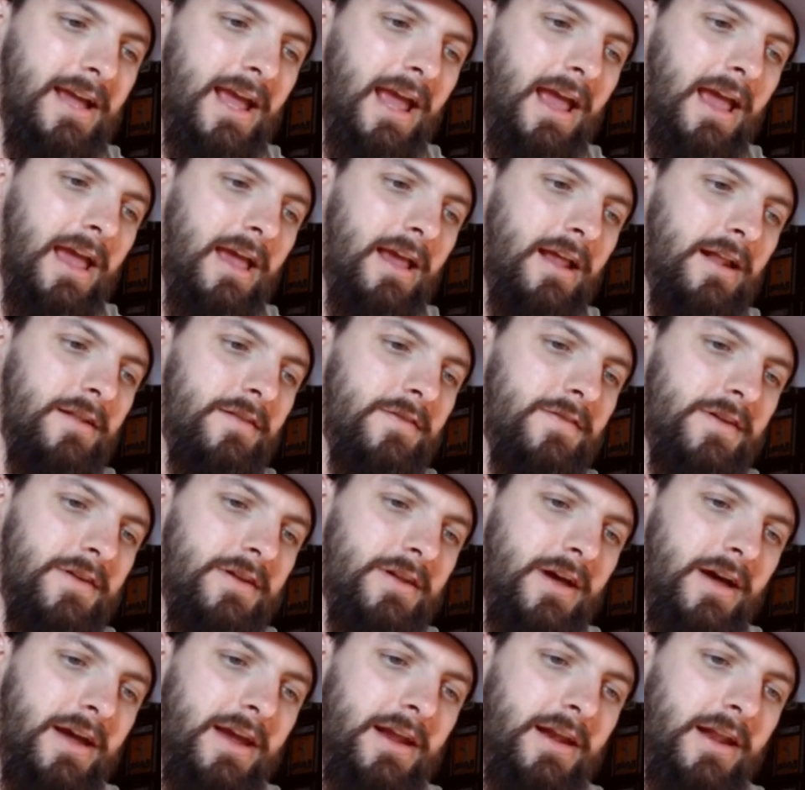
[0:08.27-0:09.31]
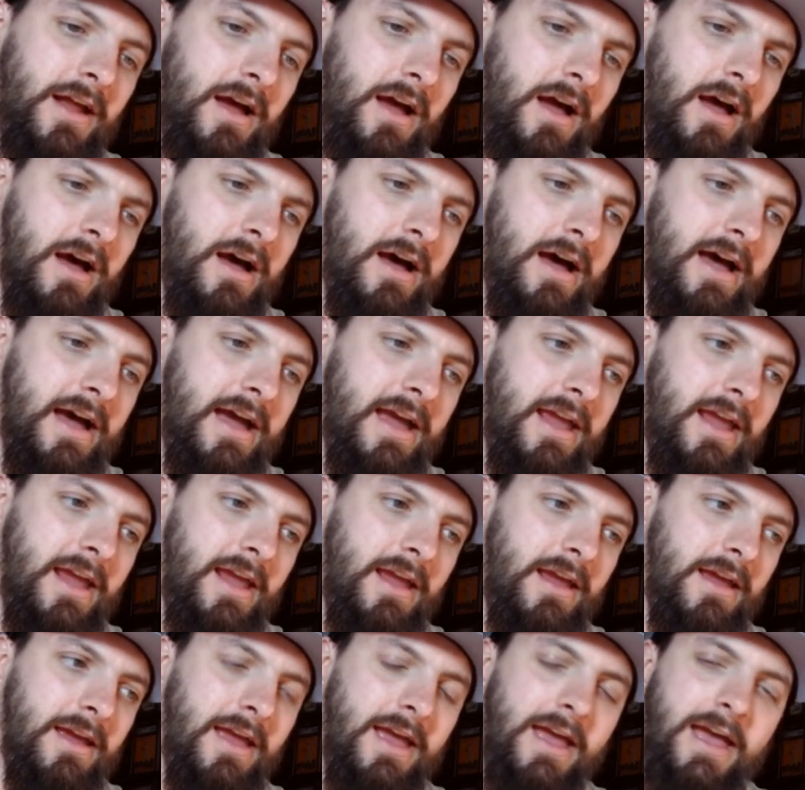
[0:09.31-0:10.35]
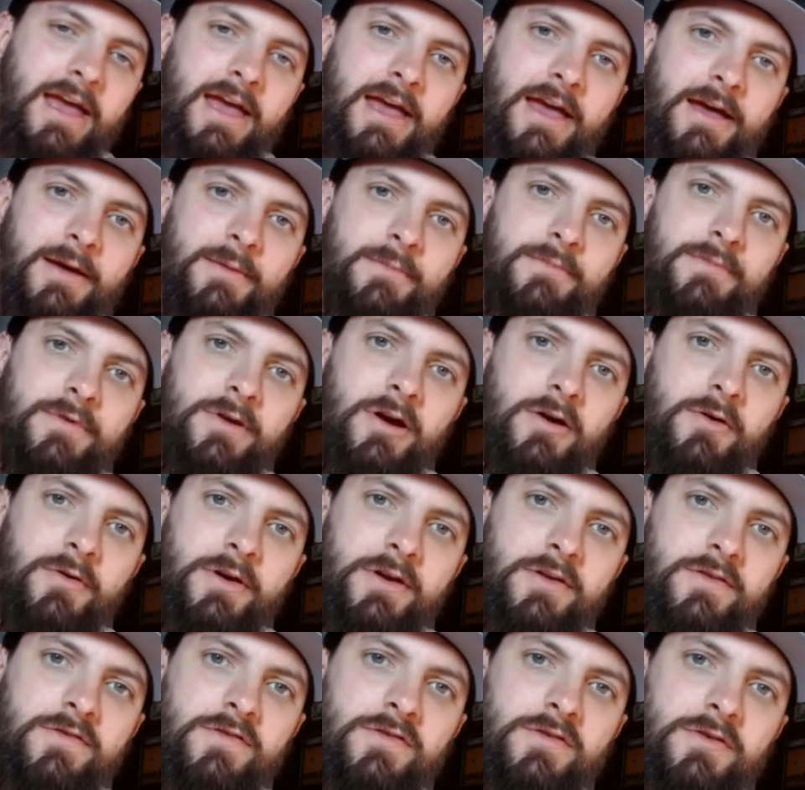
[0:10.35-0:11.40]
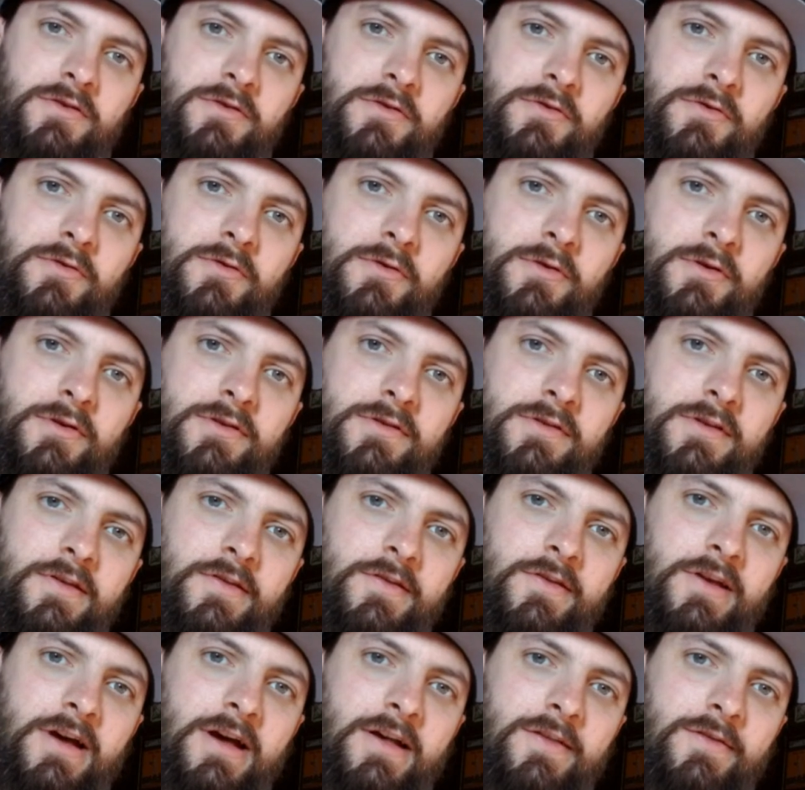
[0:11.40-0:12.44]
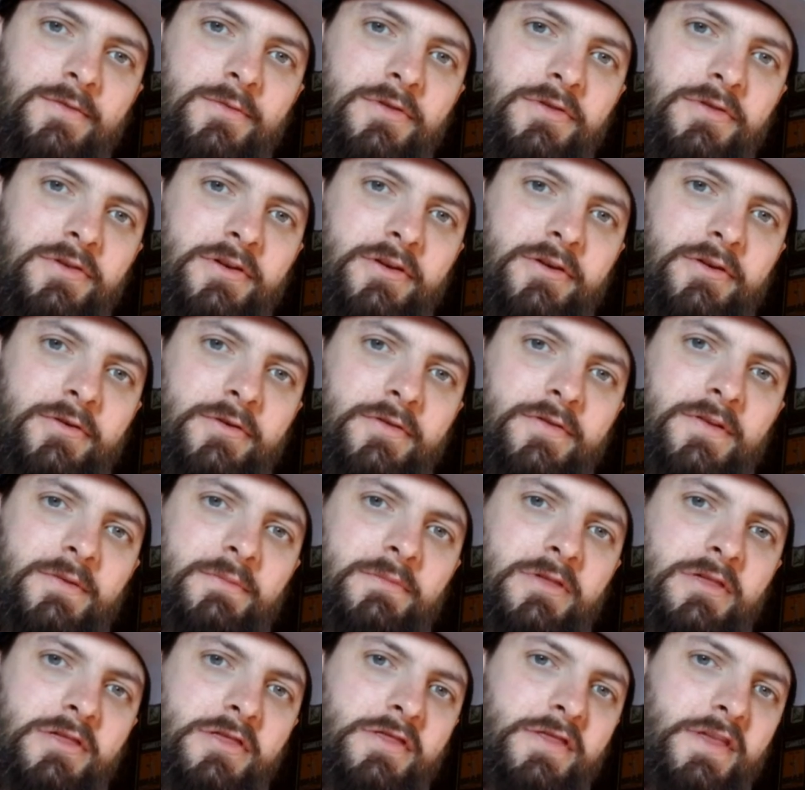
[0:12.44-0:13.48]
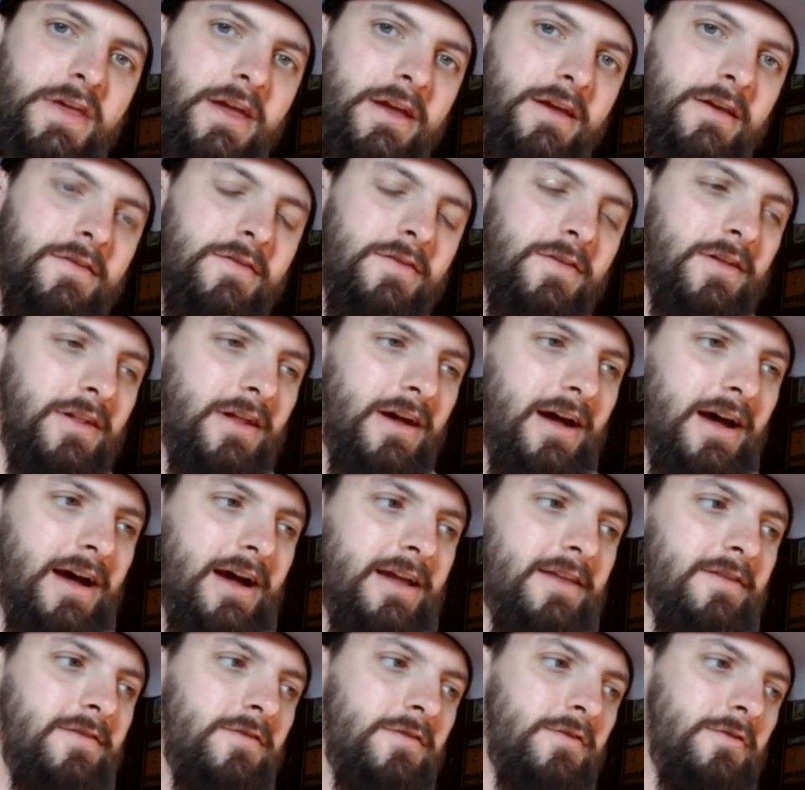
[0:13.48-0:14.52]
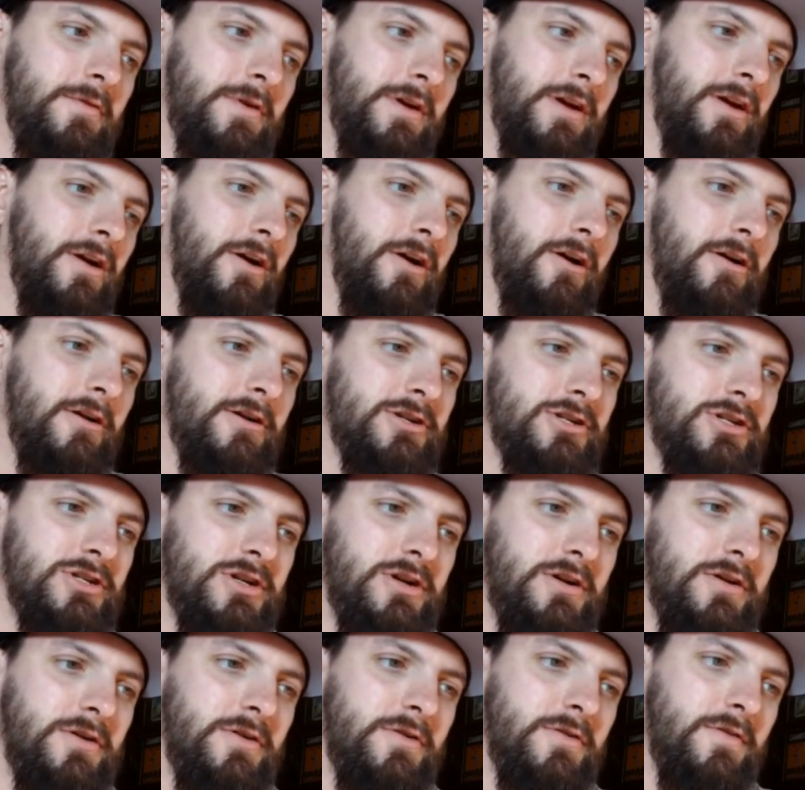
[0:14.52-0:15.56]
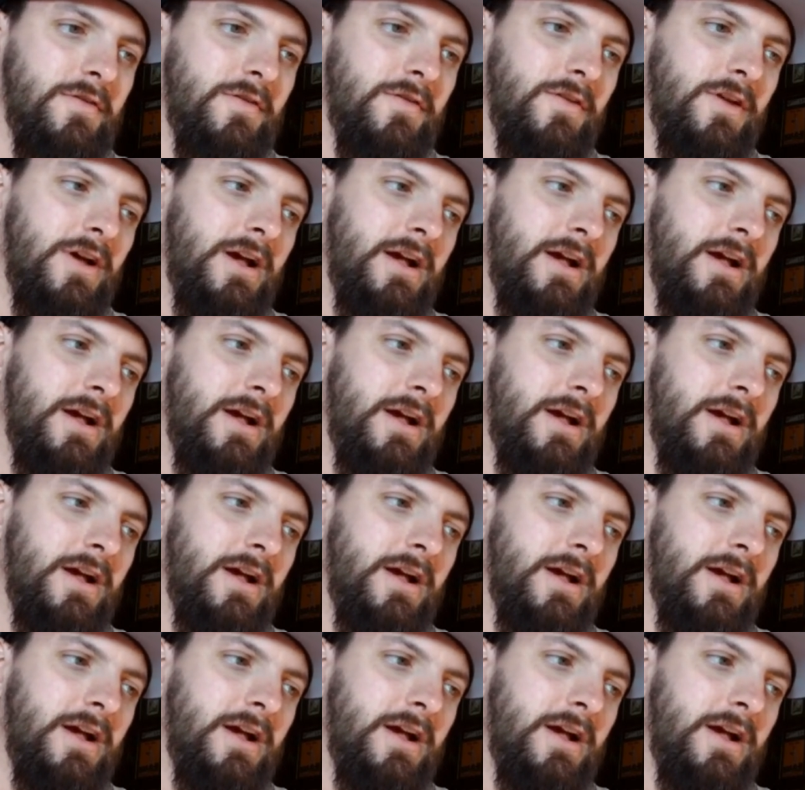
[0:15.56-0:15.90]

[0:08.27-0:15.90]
and tonight I am going to discuss with you some of the things that I do at card shows